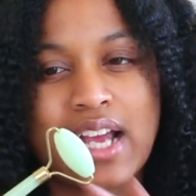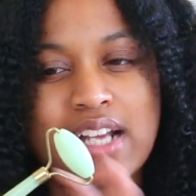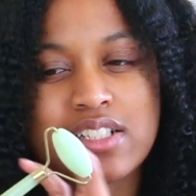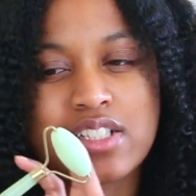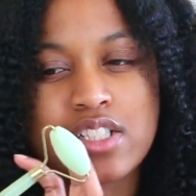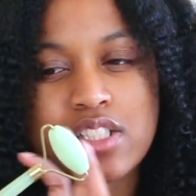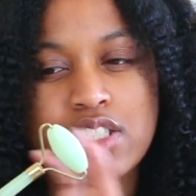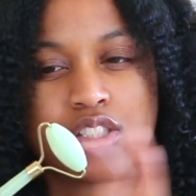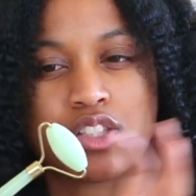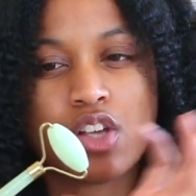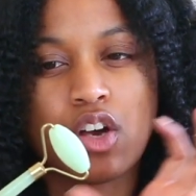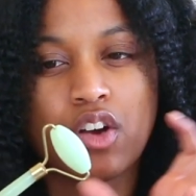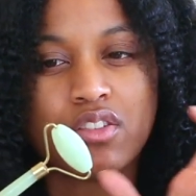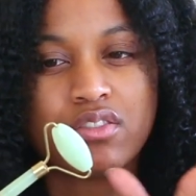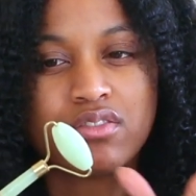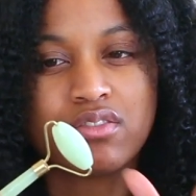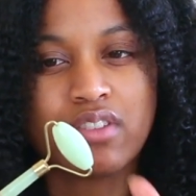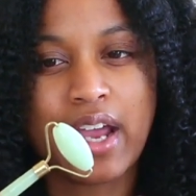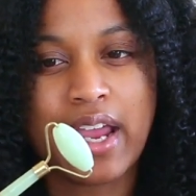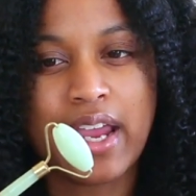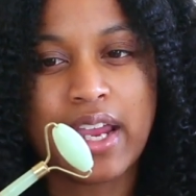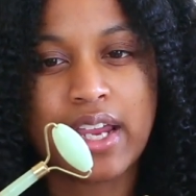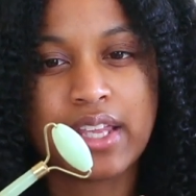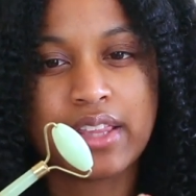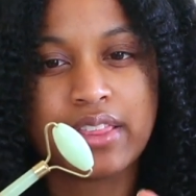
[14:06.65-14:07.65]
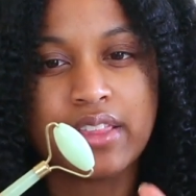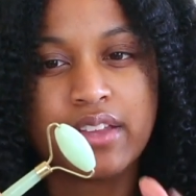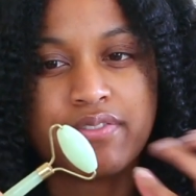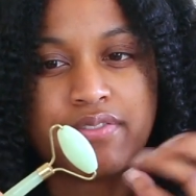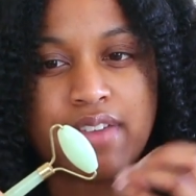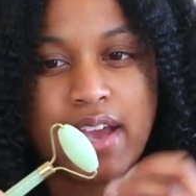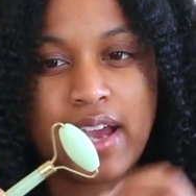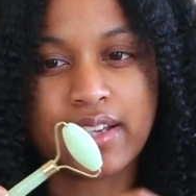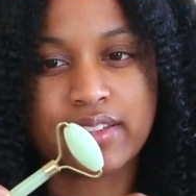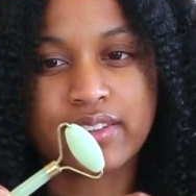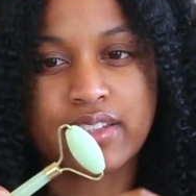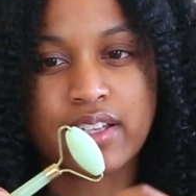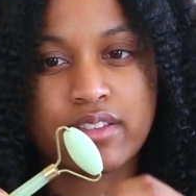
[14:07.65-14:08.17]
I just don't like the
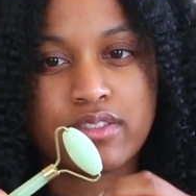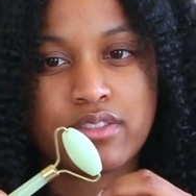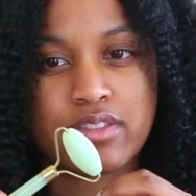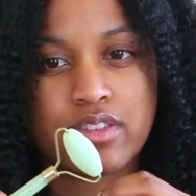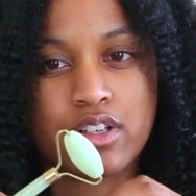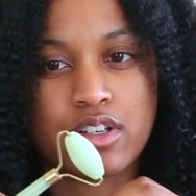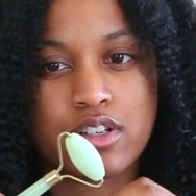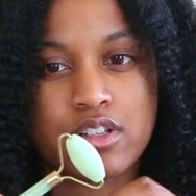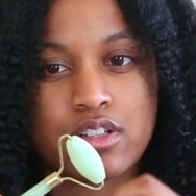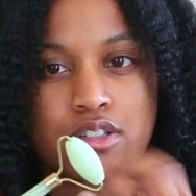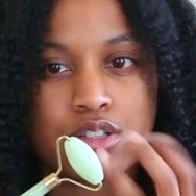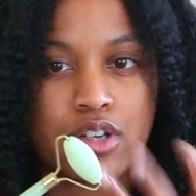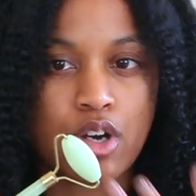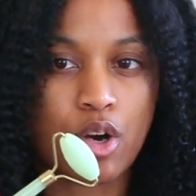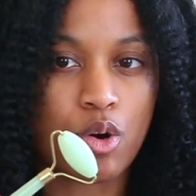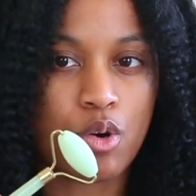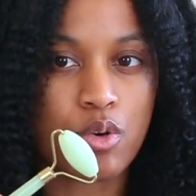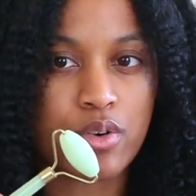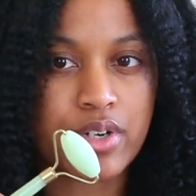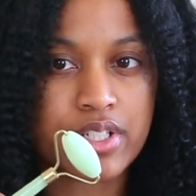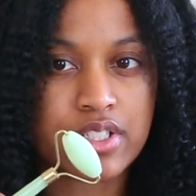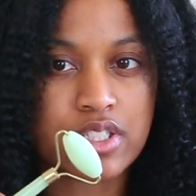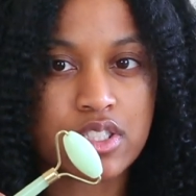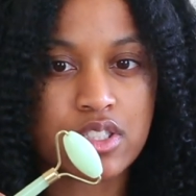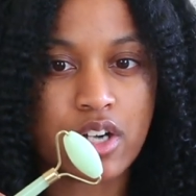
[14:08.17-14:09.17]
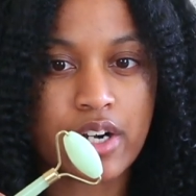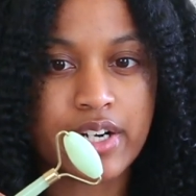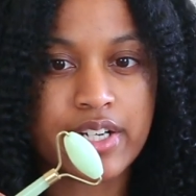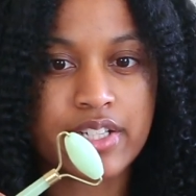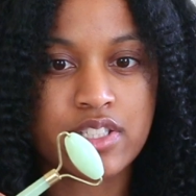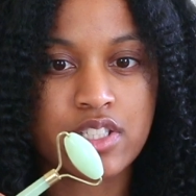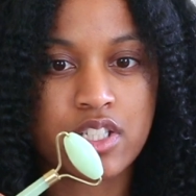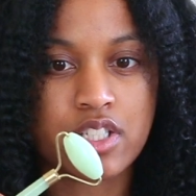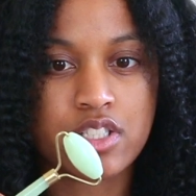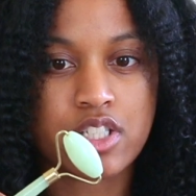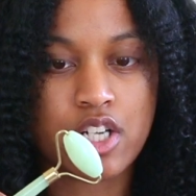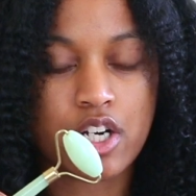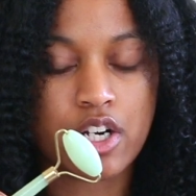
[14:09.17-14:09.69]
fact that the gold is
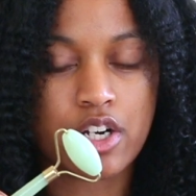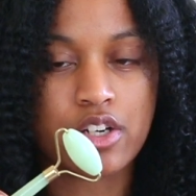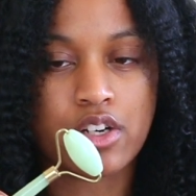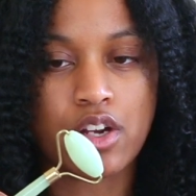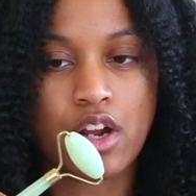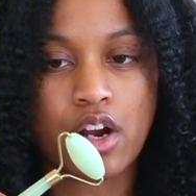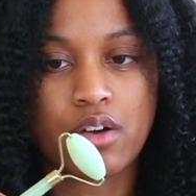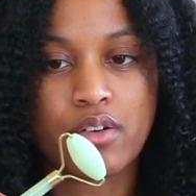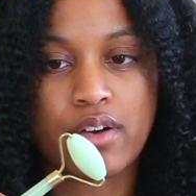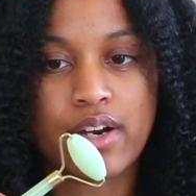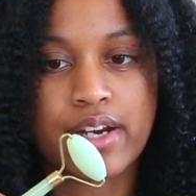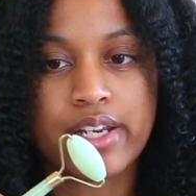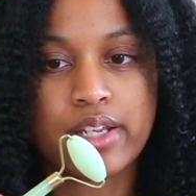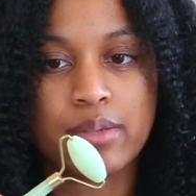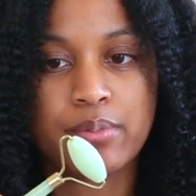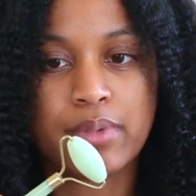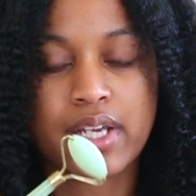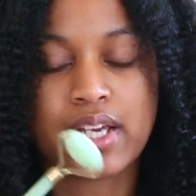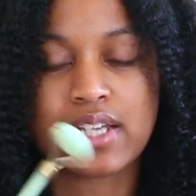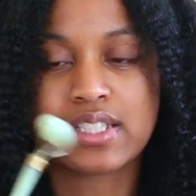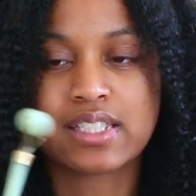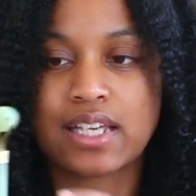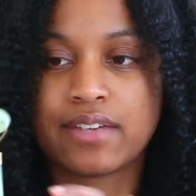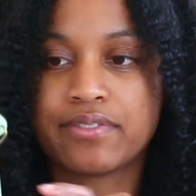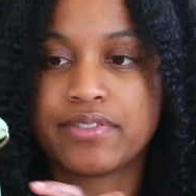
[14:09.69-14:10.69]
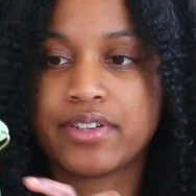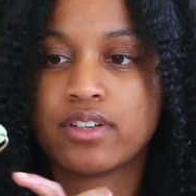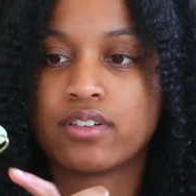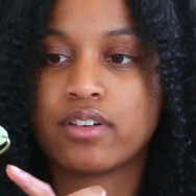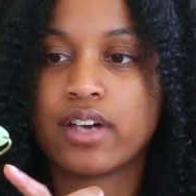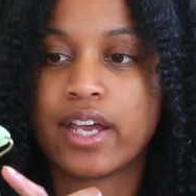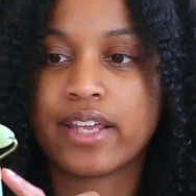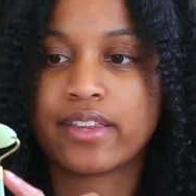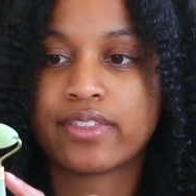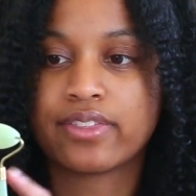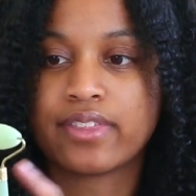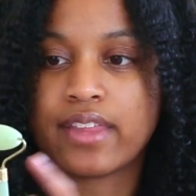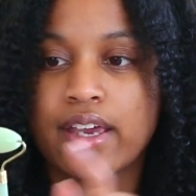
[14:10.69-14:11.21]
starting to turn already because I feel
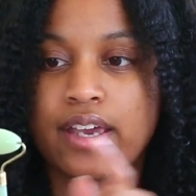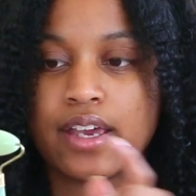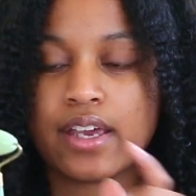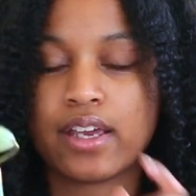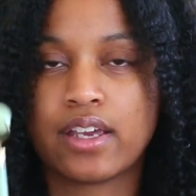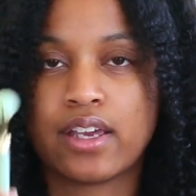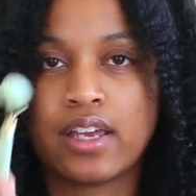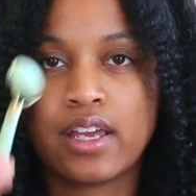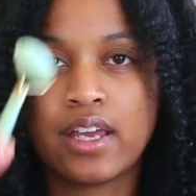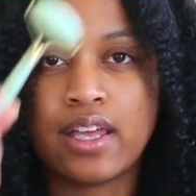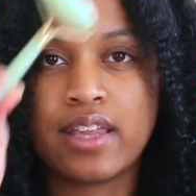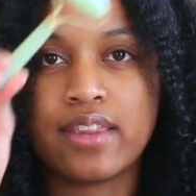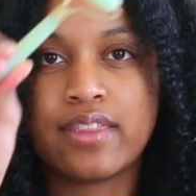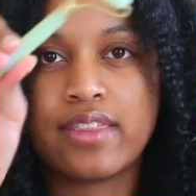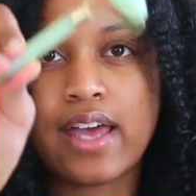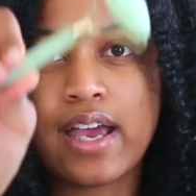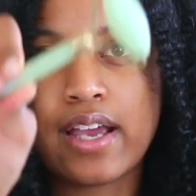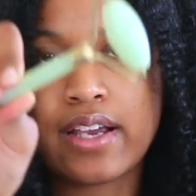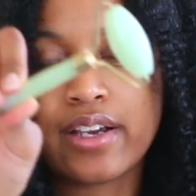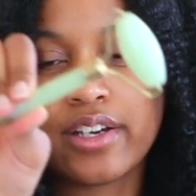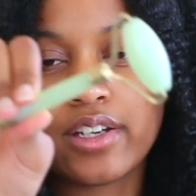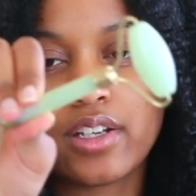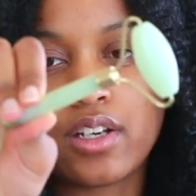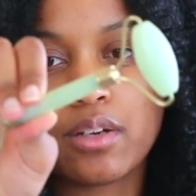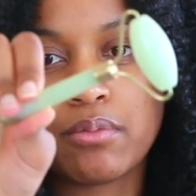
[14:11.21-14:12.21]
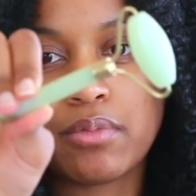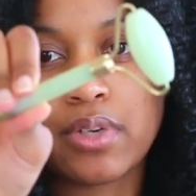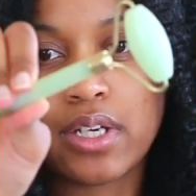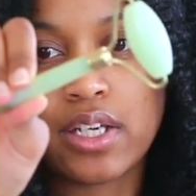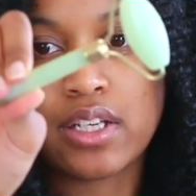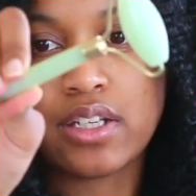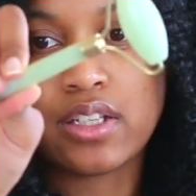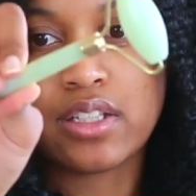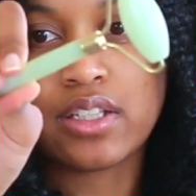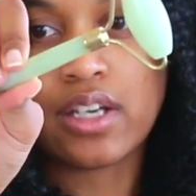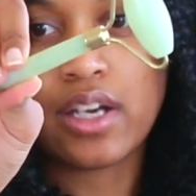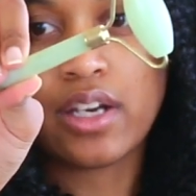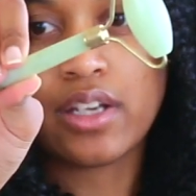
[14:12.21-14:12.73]
like that that could have
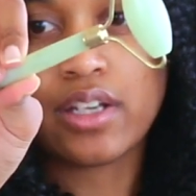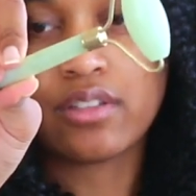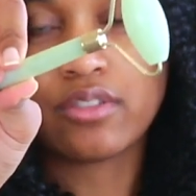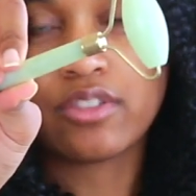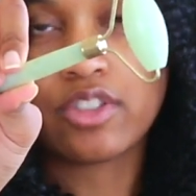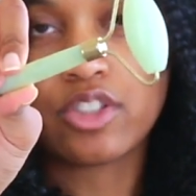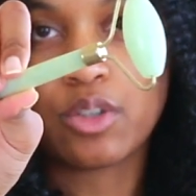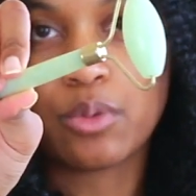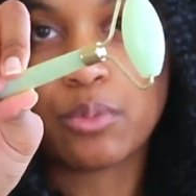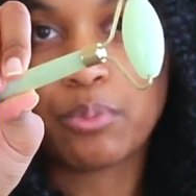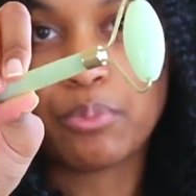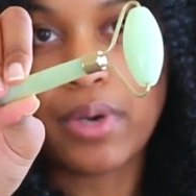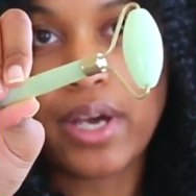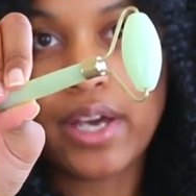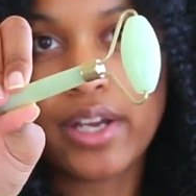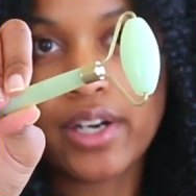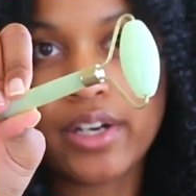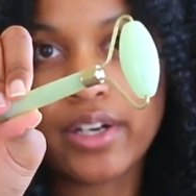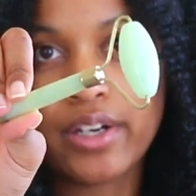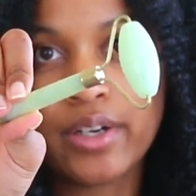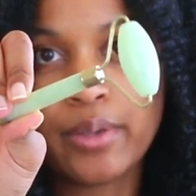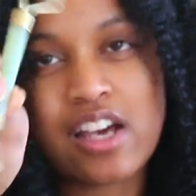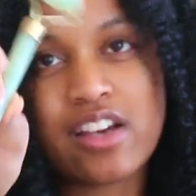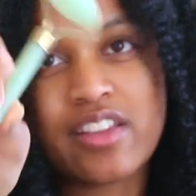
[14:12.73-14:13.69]
been done a little better.